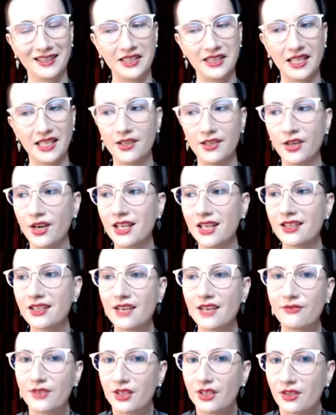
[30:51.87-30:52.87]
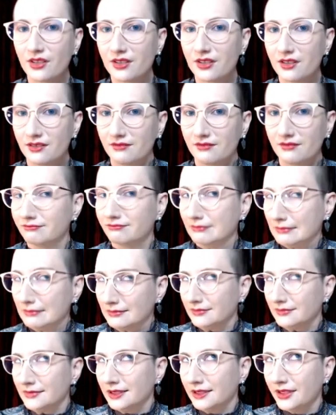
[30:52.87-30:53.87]
yeah. No, yeah. I, I figured
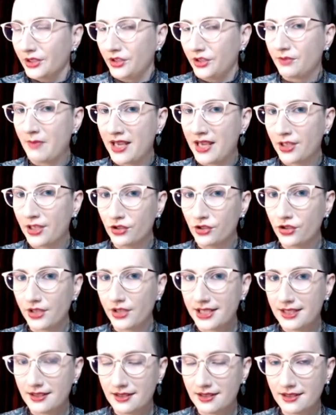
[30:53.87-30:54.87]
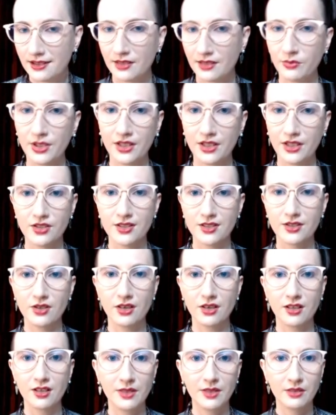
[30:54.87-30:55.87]
you'd yeah. make your choices, and then we could just talk
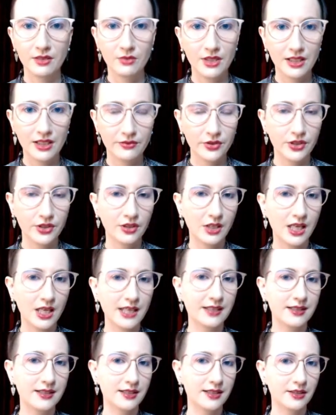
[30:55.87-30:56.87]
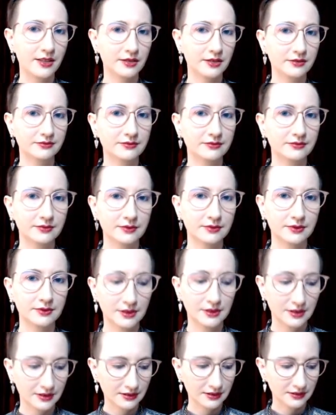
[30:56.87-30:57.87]
about whatever you liked. So I did. They may
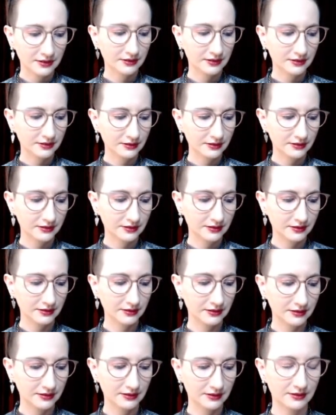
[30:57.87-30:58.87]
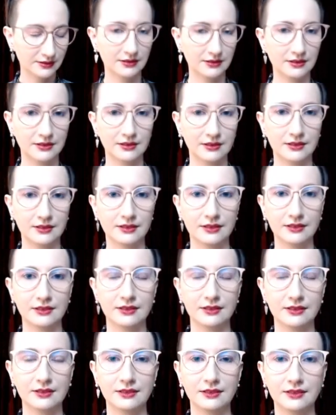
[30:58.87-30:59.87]
have been a little rushed because I may have bitten
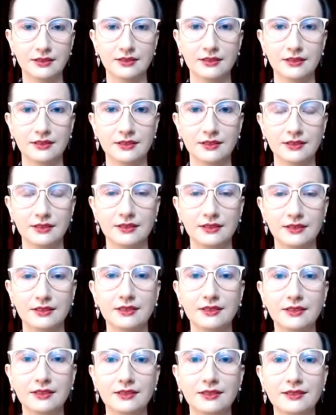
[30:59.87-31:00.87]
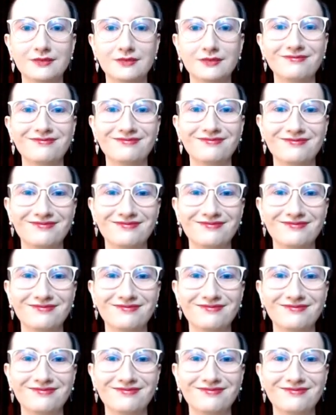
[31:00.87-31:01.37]
off more than I could chew in doing